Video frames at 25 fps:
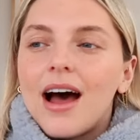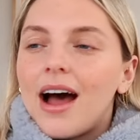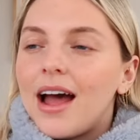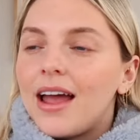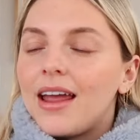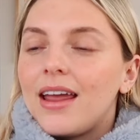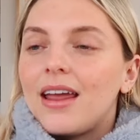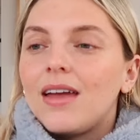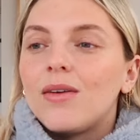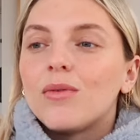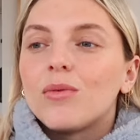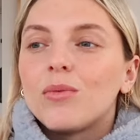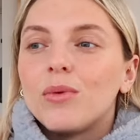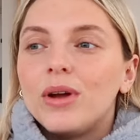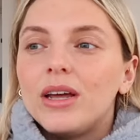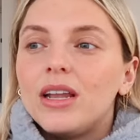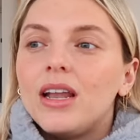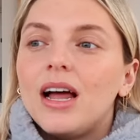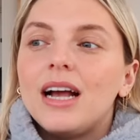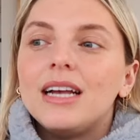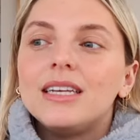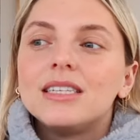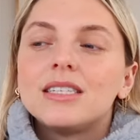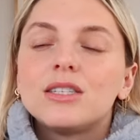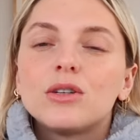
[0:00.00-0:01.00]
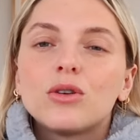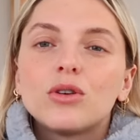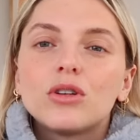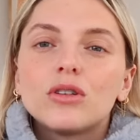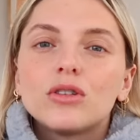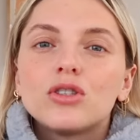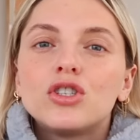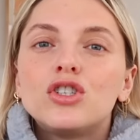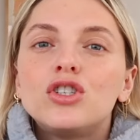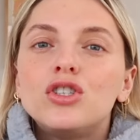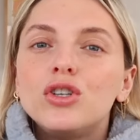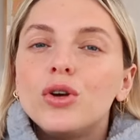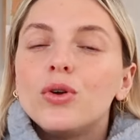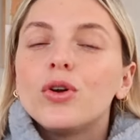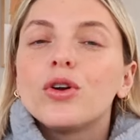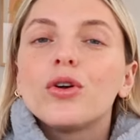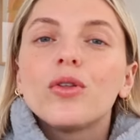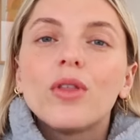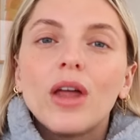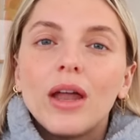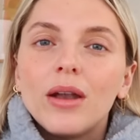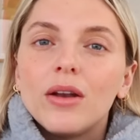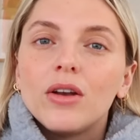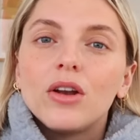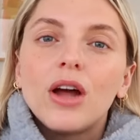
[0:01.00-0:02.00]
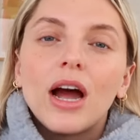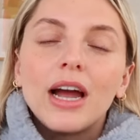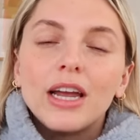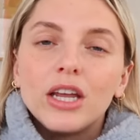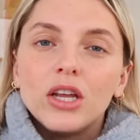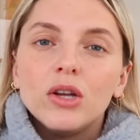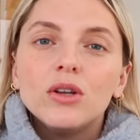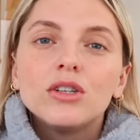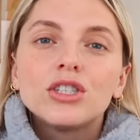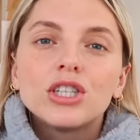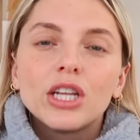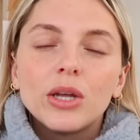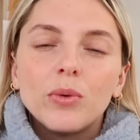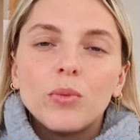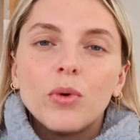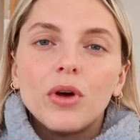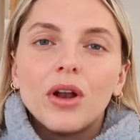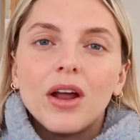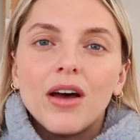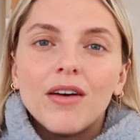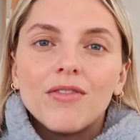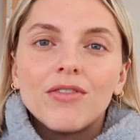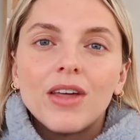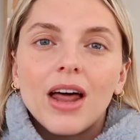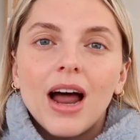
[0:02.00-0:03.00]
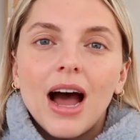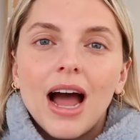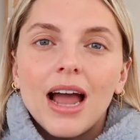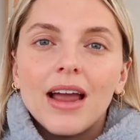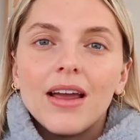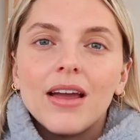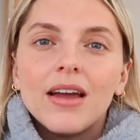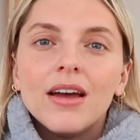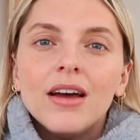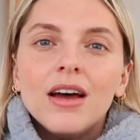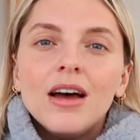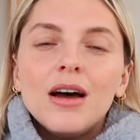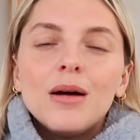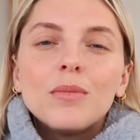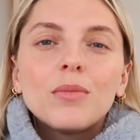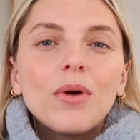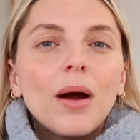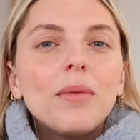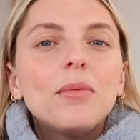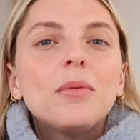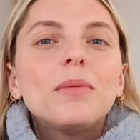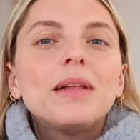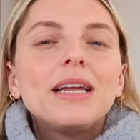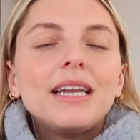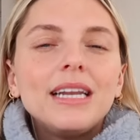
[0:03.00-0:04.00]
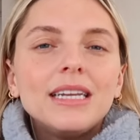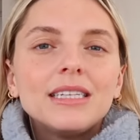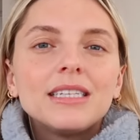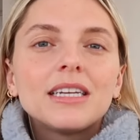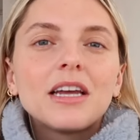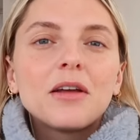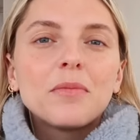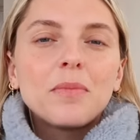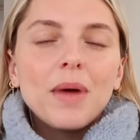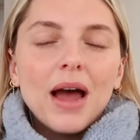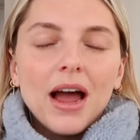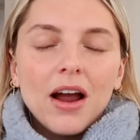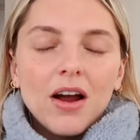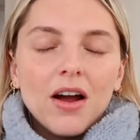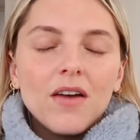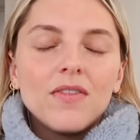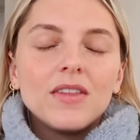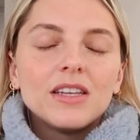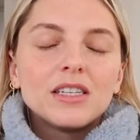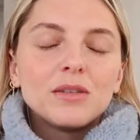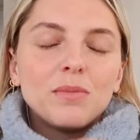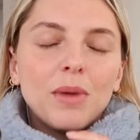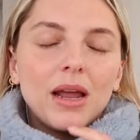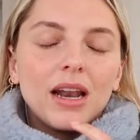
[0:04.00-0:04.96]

I realized sooner than I usually would have that I probably need to get back on this